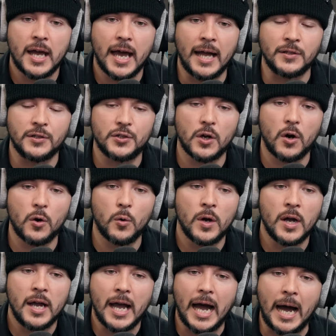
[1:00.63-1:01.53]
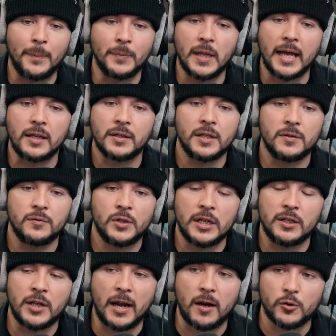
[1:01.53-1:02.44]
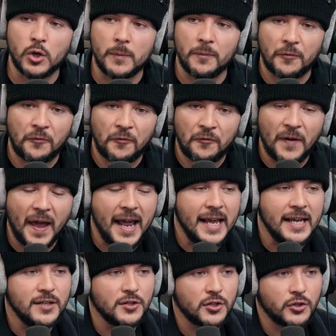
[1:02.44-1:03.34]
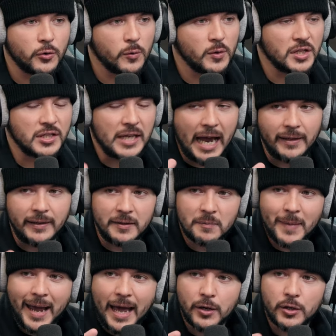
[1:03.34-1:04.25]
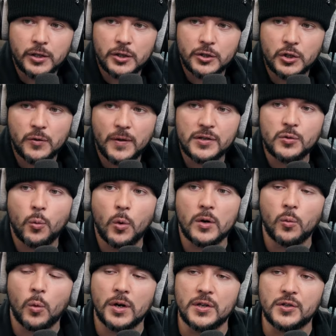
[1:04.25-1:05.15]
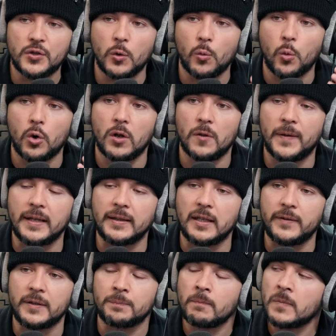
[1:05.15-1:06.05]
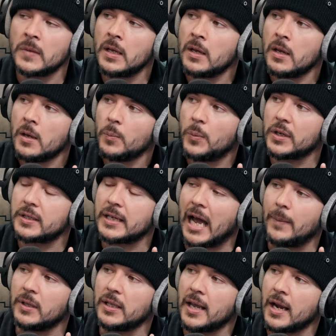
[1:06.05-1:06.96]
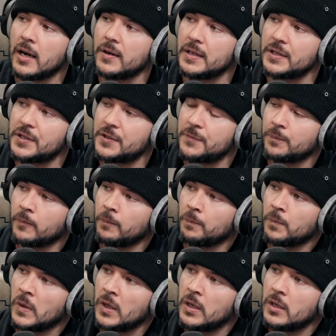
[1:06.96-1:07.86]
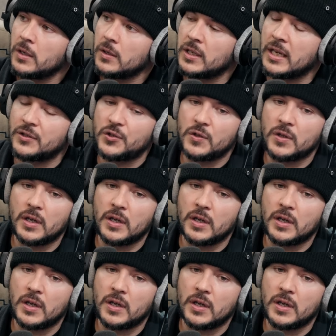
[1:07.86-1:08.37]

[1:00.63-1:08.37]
And so I'm like, did, did Donald Trump phase through solid matter to do this? What what is the world they live in? But Kamala Harris gets.